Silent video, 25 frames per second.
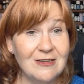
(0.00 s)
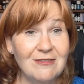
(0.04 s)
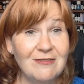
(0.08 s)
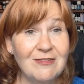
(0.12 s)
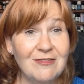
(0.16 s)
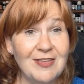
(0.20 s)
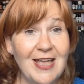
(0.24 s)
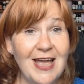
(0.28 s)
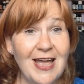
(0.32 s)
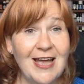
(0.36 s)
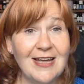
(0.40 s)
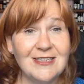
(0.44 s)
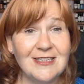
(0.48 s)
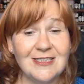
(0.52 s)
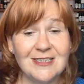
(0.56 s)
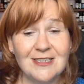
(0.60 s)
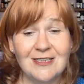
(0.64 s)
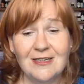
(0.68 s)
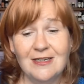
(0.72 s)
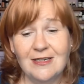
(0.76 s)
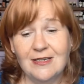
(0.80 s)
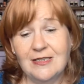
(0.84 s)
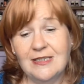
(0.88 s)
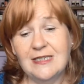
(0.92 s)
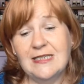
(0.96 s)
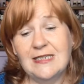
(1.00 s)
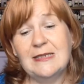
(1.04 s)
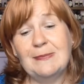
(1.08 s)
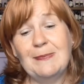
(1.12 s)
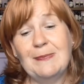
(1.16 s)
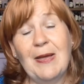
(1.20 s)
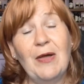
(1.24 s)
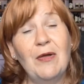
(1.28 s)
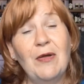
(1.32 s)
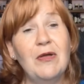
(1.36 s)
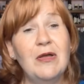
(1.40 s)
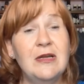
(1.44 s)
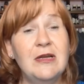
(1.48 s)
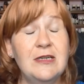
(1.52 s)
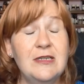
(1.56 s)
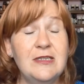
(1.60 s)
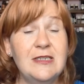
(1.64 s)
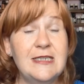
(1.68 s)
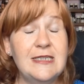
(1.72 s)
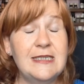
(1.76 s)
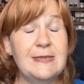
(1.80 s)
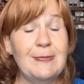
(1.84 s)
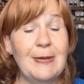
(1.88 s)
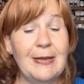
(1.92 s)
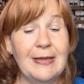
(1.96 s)
for that,
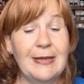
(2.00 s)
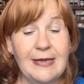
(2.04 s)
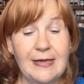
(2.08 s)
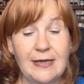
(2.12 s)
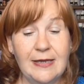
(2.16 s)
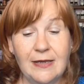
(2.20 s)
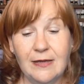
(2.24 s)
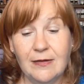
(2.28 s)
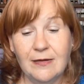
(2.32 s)
dispelling.